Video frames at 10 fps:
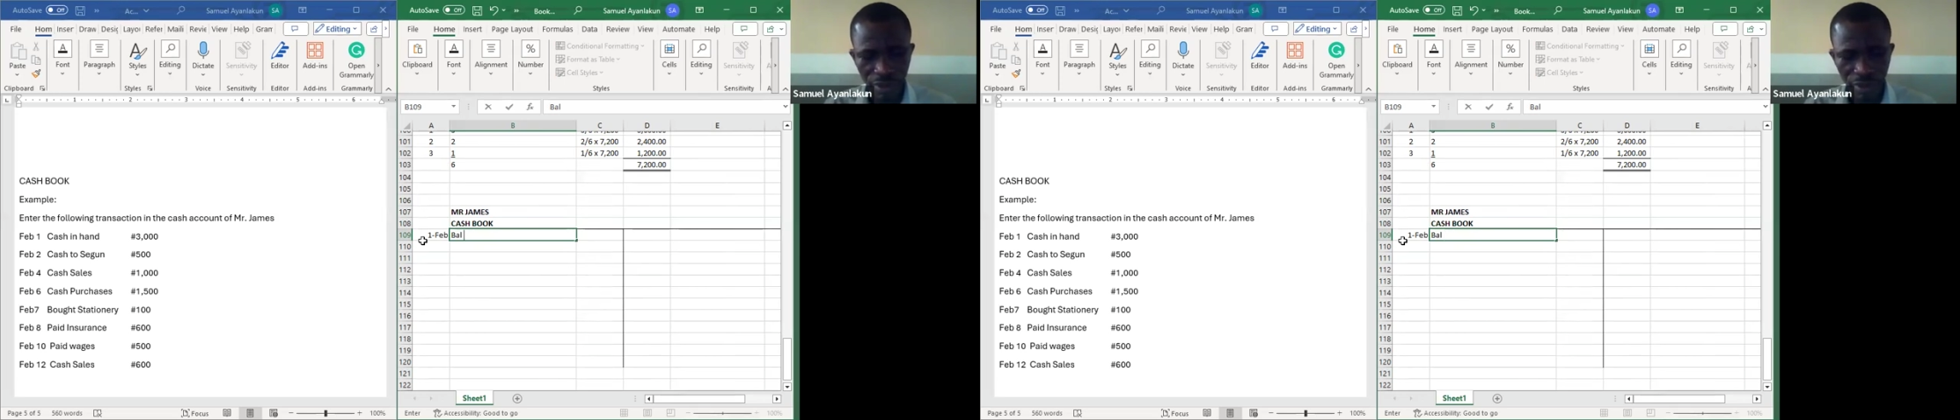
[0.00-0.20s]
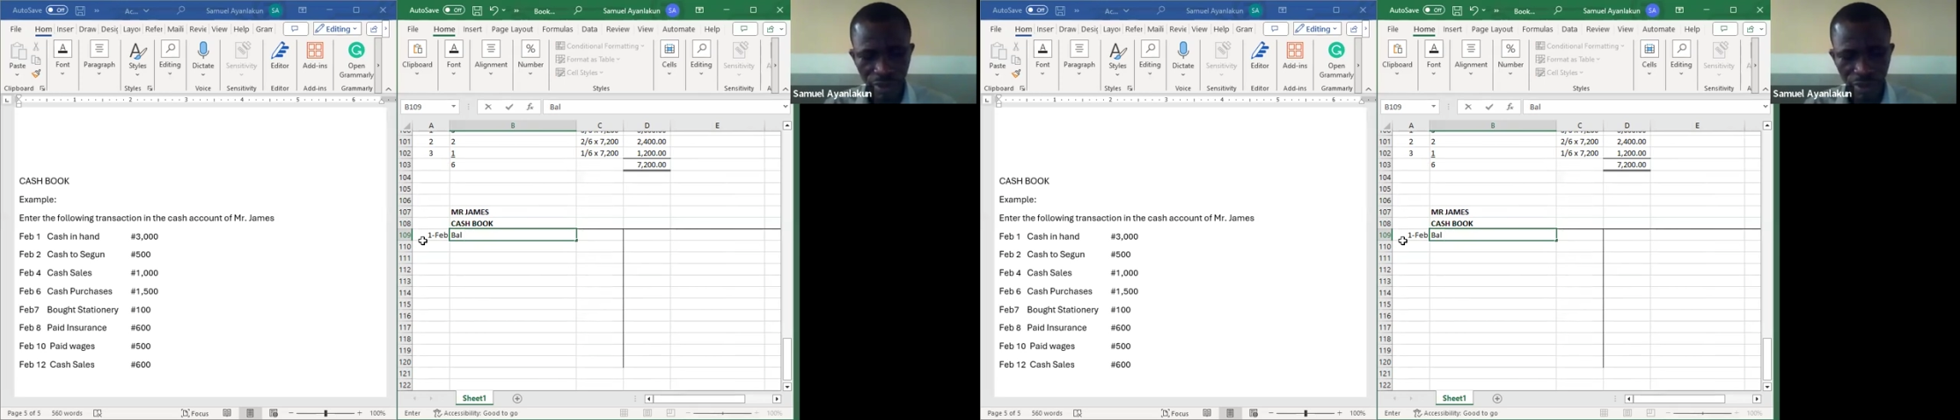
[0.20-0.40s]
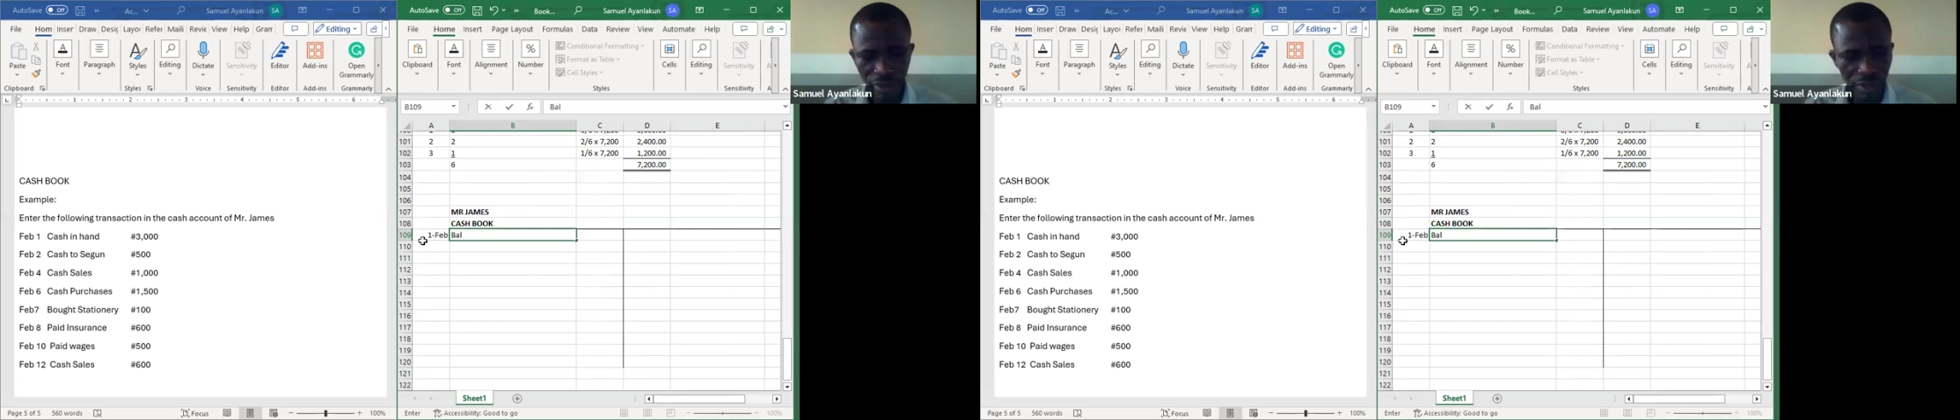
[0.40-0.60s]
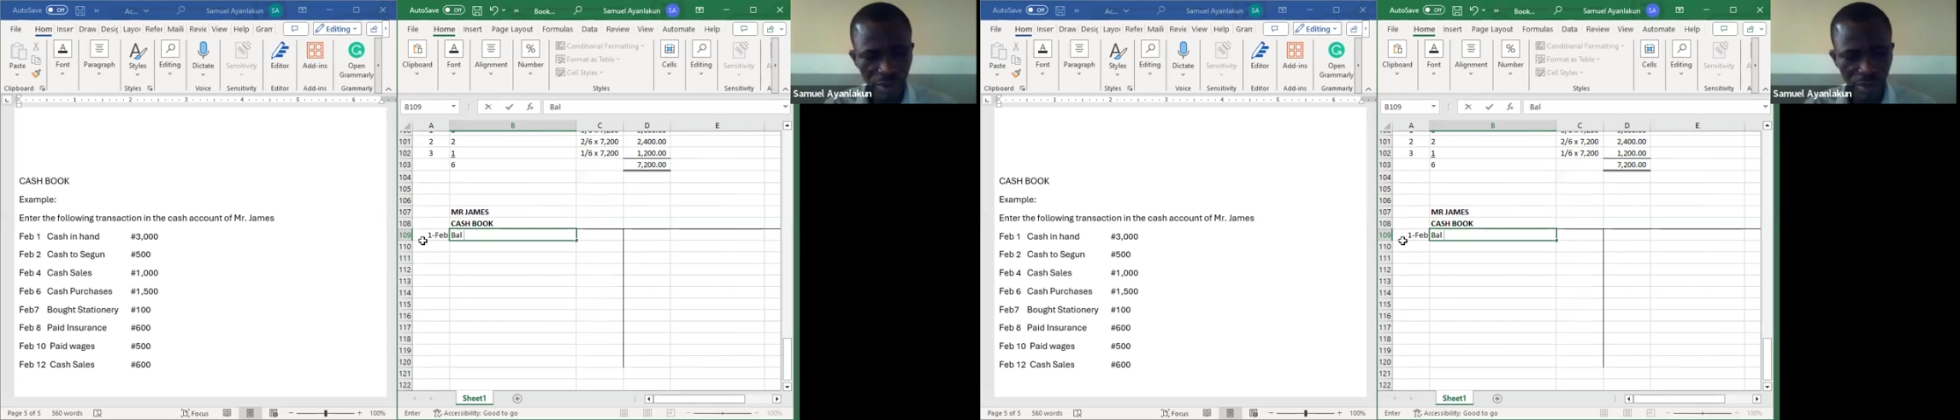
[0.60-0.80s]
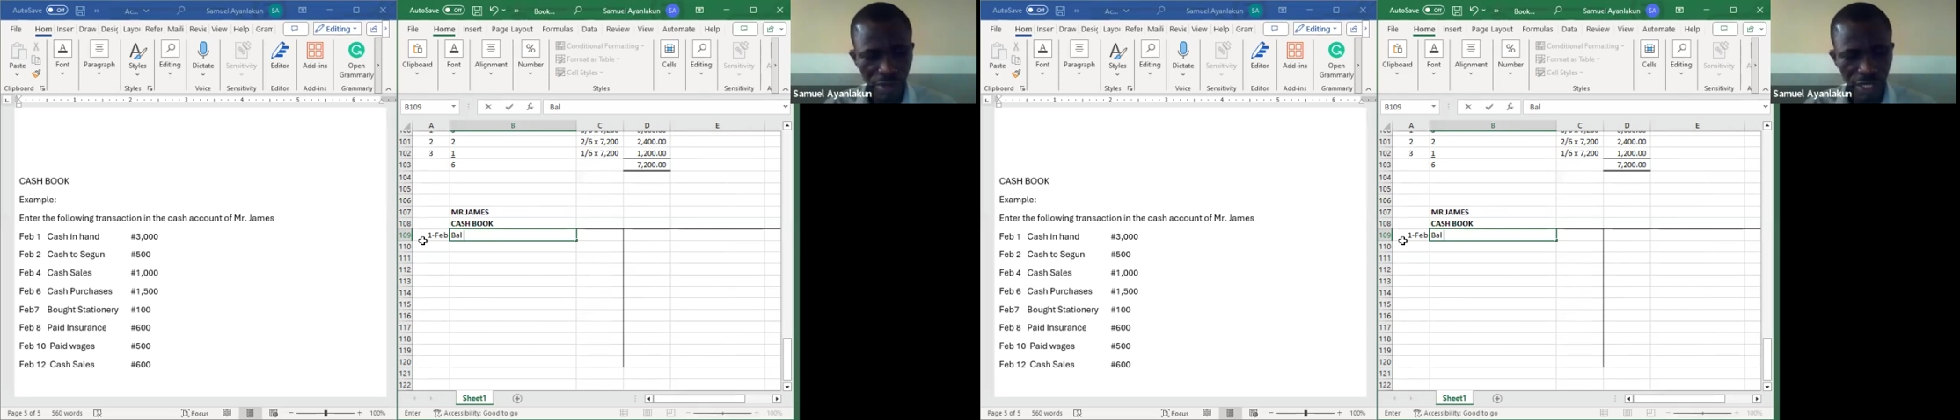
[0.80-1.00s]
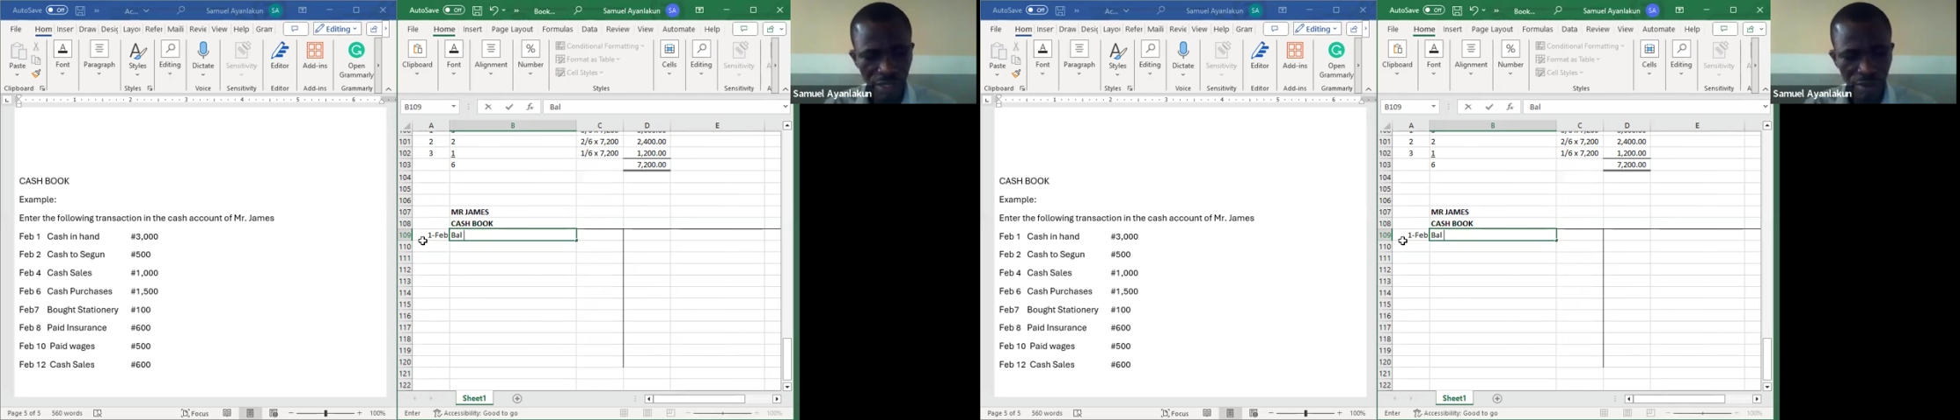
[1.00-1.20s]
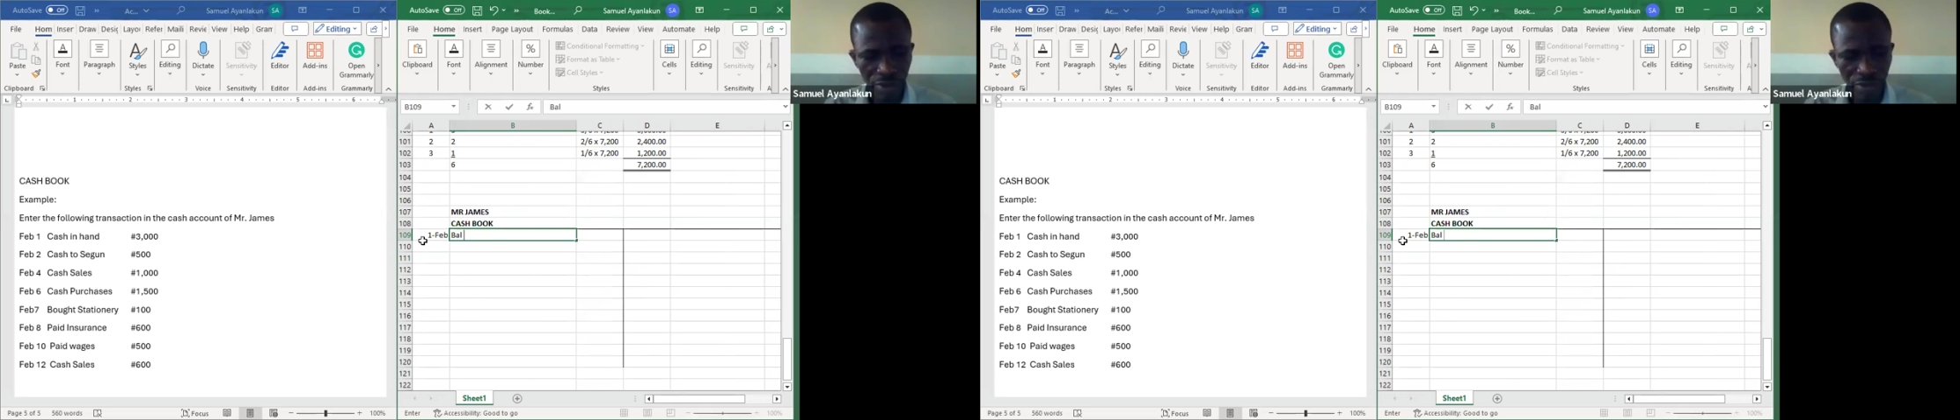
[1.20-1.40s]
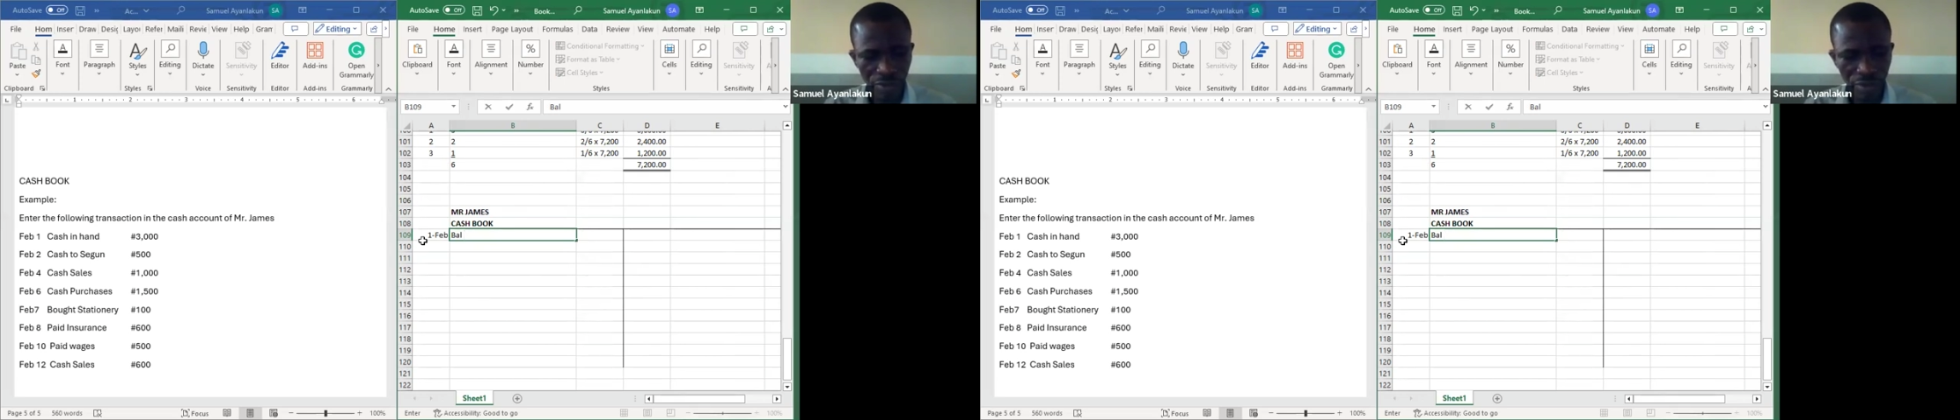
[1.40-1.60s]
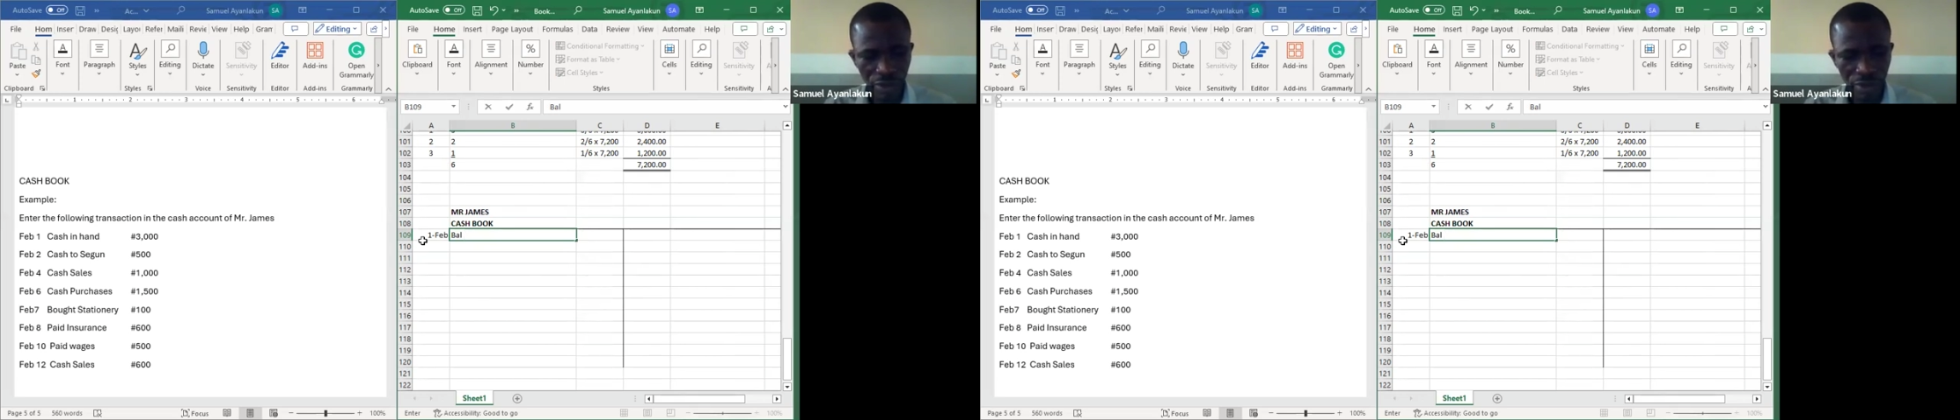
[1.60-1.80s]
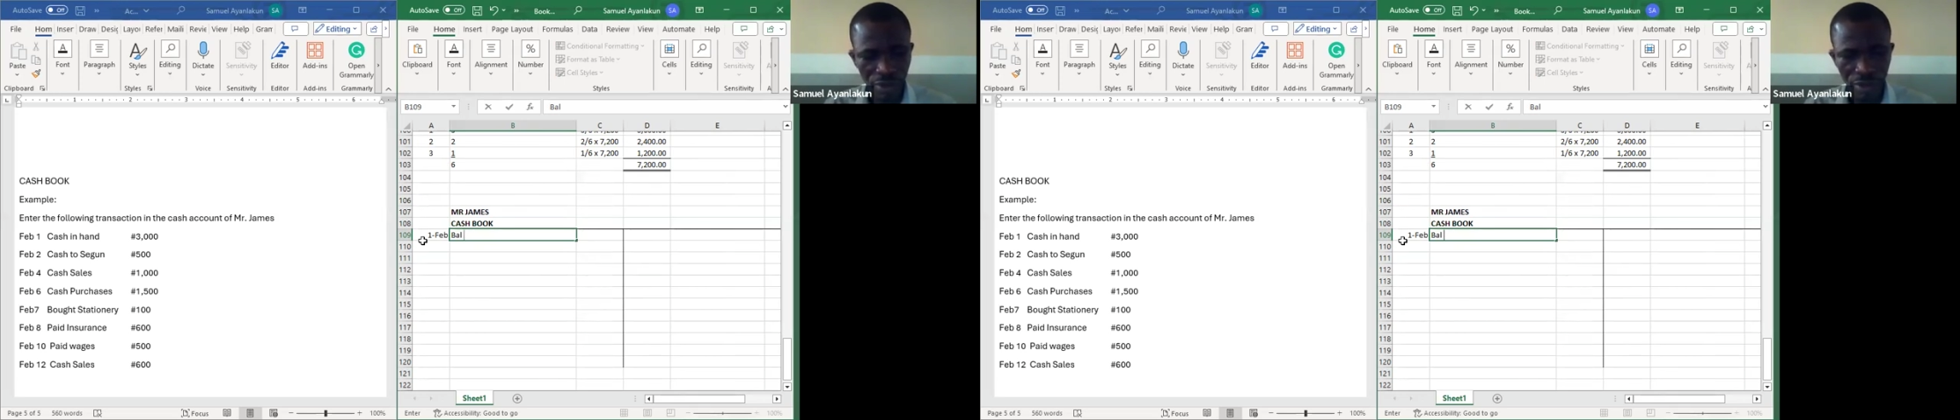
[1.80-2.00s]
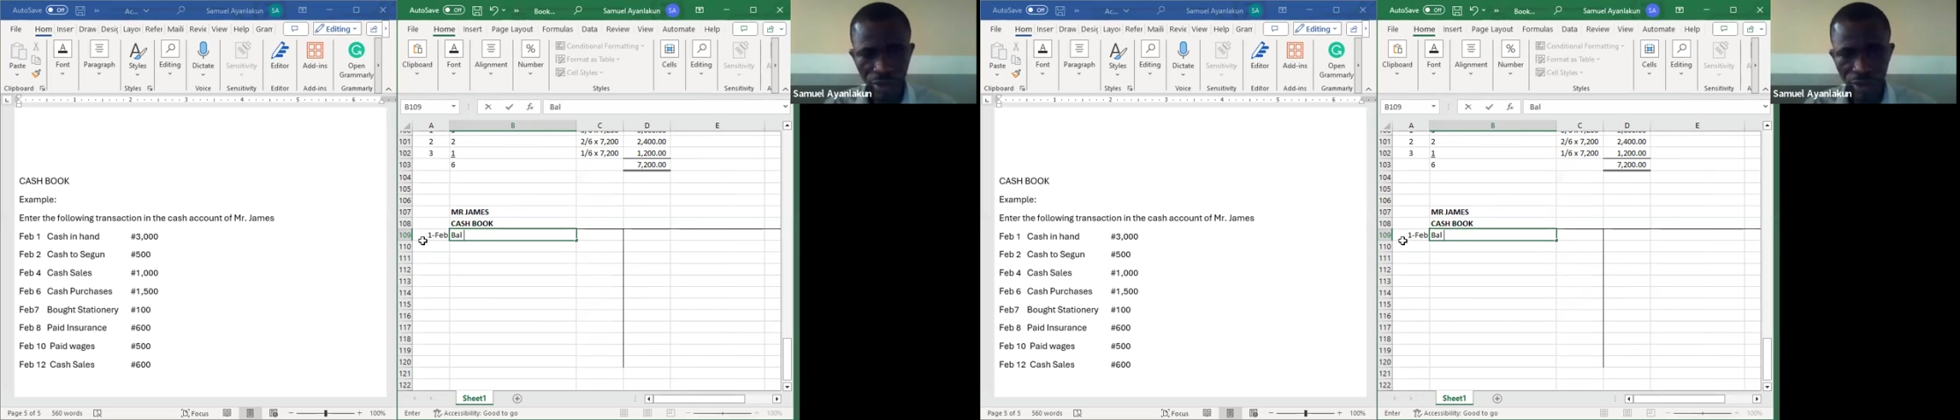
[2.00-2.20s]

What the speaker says: You can see balance brought forward,